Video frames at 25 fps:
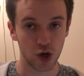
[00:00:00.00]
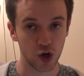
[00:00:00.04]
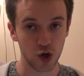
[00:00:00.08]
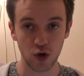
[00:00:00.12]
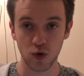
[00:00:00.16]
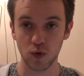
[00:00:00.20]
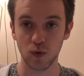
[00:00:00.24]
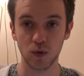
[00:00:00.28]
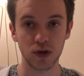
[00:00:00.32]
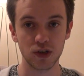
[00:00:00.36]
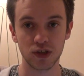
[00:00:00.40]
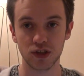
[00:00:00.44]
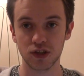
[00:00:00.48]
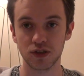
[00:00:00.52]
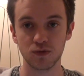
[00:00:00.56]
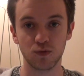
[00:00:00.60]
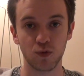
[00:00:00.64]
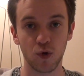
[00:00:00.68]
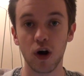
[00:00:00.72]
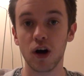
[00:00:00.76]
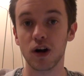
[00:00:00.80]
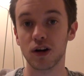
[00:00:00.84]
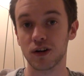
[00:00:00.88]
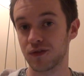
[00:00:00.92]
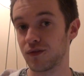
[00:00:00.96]
who would
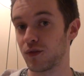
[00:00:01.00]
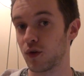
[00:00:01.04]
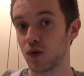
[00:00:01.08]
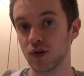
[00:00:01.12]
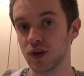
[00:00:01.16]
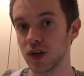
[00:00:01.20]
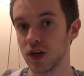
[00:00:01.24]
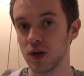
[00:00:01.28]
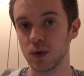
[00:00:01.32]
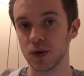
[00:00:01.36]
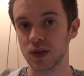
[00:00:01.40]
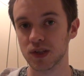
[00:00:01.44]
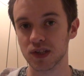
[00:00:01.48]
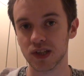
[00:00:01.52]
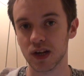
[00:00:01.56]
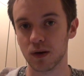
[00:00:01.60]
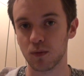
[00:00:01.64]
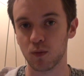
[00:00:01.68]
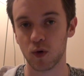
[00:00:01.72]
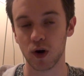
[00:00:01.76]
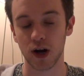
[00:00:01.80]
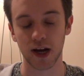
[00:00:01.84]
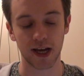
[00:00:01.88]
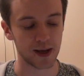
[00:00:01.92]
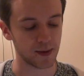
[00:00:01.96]
work for you in
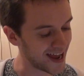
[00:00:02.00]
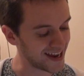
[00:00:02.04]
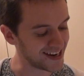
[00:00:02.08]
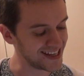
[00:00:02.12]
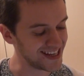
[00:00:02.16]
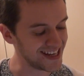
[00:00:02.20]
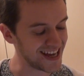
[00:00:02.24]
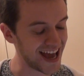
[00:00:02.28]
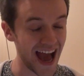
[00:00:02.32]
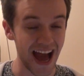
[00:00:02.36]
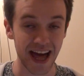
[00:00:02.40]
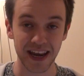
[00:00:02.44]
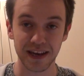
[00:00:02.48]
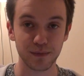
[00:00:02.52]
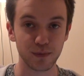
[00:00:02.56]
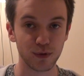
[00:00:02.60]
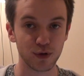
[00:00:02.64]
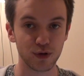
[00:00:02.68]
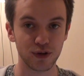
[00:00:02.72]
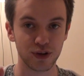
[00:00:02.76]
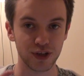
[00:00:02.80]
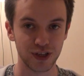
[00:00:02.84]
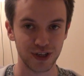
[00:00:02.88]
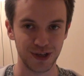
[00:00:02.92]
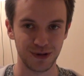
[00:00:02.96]
some way, any
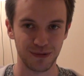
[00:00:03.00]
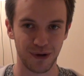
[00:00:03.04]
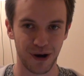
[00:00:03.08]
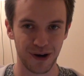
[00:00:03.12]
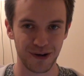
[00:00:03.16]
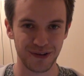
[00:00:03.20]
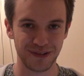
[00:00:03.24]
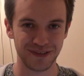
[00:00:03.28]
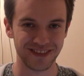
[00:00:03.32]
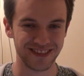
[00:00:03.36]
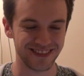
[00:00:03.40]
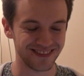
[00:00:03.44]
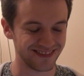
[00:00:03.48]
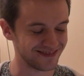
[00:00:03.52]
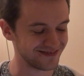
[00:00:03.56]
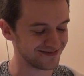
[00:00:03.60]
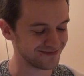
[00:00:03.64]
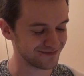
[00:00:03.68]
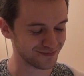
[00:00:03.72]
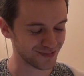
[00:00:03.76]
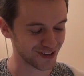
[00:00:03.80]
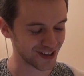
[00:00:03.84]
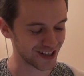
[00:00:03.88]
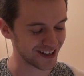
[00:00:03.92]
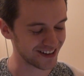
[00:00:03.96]
animal that you own,
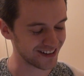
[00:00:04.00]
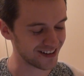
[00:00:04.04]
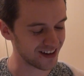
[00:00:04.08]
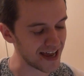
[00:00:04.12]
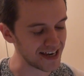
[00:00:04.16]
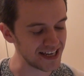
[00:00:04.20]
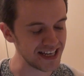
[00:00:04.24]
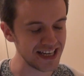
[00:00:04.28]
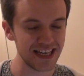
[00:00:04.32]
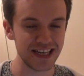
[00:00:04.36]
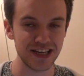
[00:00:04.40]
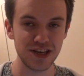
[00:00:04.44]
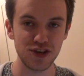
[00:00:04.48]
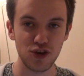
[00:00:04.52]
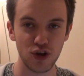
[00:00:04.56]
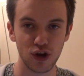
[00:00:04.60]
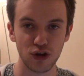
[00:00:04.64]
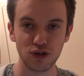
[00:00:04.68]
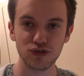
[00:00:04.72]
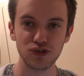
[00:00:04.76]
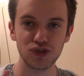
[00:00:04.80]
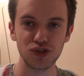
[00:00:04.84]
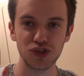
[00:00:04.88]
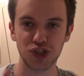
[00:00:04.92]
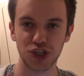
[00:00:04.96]
brilliant, any
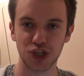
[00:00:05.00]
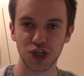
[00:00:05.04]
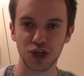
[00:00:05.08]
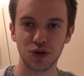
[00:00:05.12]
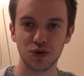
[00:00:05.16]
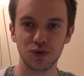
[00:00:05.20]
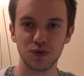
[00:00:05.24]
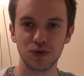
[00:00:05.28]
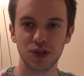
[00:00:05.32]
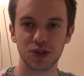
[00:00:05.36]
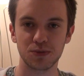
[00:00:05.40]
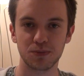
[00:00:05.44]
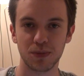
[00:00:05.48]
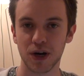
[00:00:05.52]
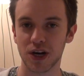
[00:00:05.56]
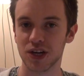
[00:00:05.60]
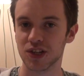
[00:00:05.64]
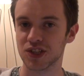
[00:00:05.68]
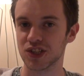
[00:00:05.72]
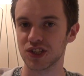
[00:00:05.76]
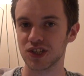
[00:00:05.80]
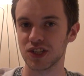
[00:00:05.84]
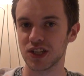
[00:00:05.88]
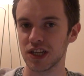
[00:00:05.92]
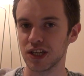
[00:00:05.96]
non-Jewish
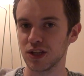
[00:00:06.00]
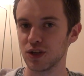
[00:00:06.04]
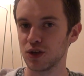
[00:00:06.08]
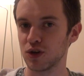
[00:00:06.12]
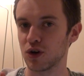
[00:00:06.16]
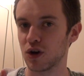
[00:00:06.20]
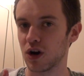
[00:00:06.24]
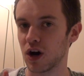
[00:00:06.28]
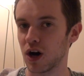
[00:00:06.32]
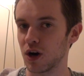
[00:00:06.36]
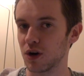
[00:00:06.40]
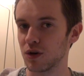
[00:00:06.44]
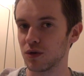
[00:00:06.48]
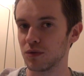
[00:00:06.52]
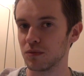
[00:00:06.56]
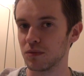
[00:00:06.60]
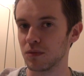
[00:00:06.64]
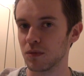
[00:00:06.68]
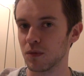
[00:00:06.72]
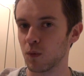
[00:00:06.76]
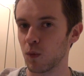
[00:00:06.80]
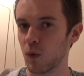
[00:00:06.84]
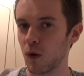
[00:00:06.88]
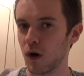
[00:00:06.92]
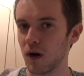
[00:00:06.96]
person in your
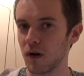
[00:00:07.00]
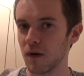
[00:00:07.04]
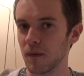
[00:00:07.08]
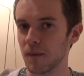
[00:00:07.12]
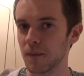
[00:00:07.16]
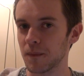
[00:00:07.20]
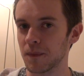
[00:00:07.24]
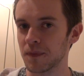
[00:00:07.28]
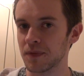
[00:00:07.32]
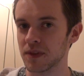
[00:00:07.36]
home. What?